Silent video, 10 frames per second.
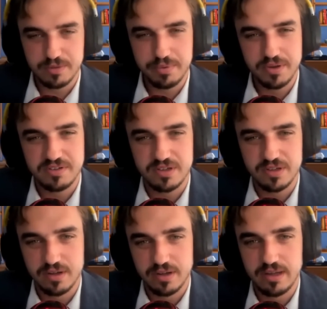a
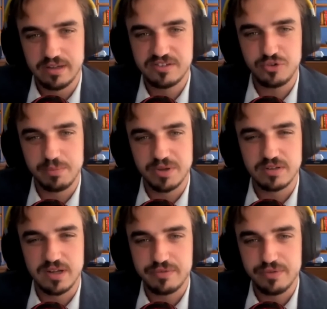person, an extremist
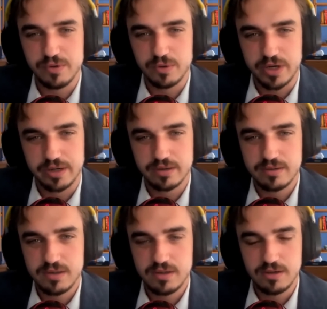like Phil Craig,
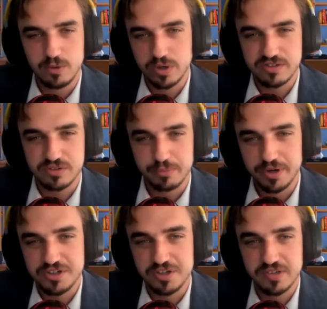who works for
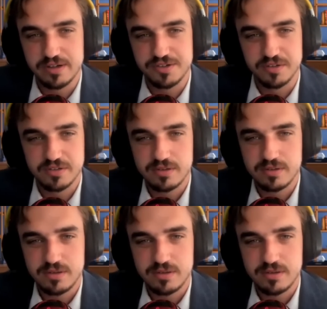British intelligence?